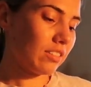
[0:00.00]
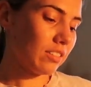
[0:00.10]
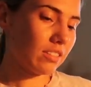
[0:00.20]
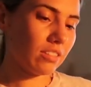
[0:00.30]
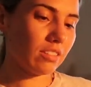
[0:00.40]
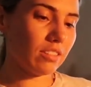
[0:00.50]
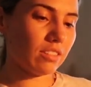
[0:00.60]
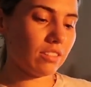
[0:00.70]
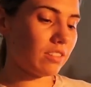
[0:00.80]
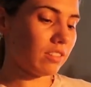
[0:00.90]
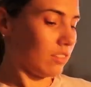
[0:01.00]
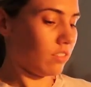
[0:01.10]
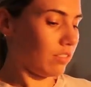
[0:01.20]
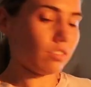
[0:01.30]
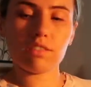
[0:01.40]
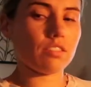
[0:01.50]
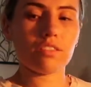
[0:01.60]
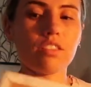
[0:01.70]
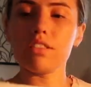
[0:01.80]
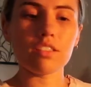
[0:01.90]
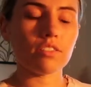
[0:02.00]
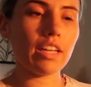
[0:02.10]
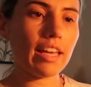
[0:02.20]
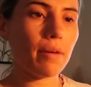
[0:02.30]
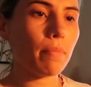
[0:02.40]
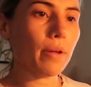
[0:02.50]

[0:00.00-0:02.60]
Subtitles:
oh, I don't like it.